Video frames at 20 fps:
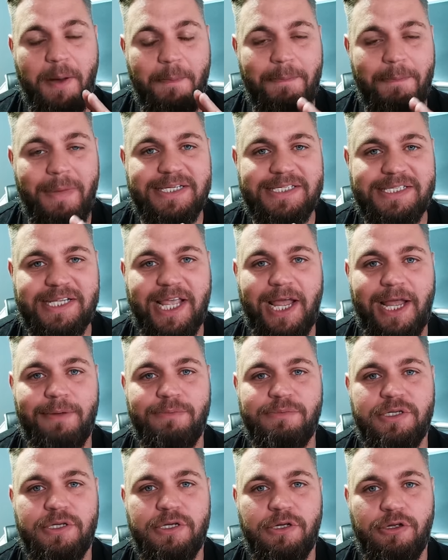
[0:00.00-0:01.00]
And
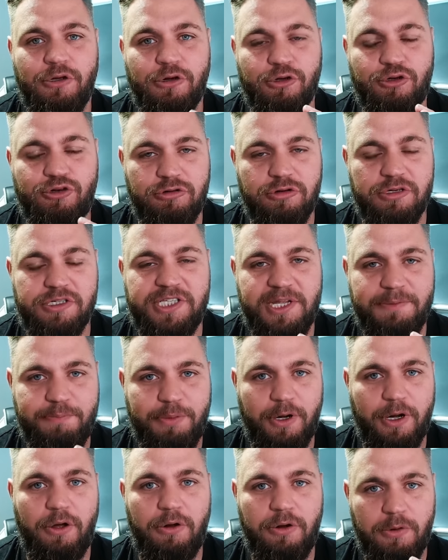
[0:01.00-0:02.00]
Manscaped, your trusted
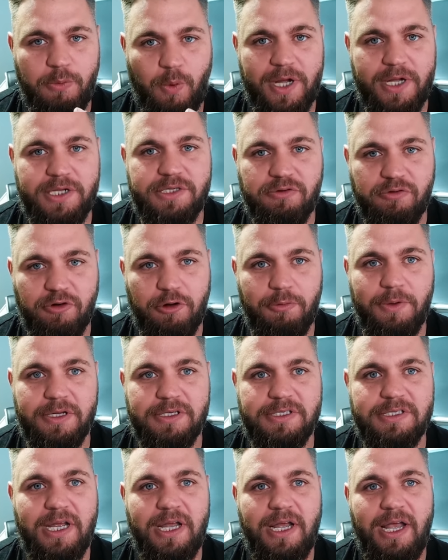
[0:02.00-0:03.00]
below the waist
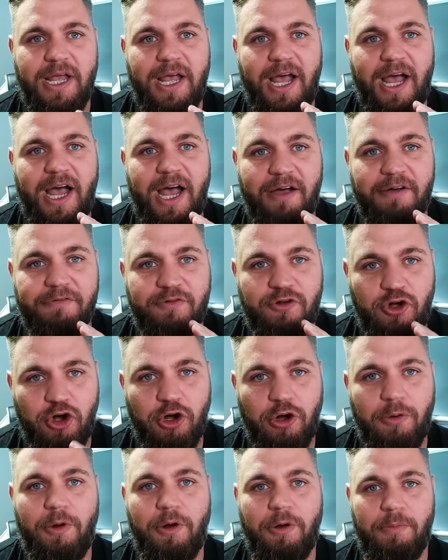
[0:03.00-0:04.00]
groomers, have
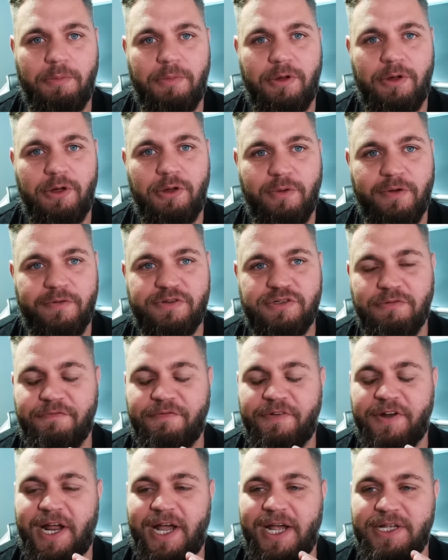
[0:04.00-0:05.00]
come up with
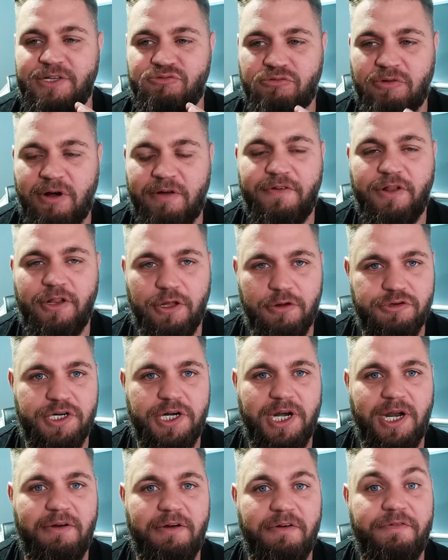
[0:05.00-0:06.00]
something that is
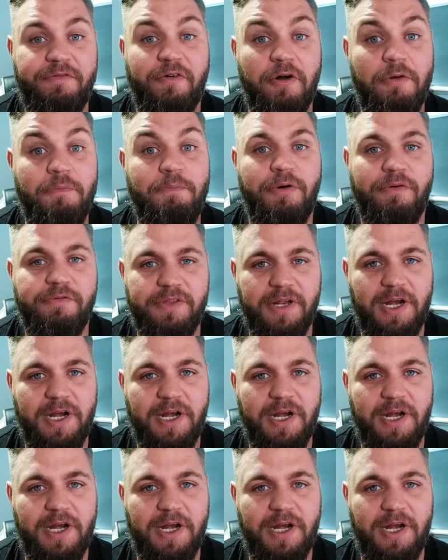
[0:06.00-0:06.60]
revolutionary for above the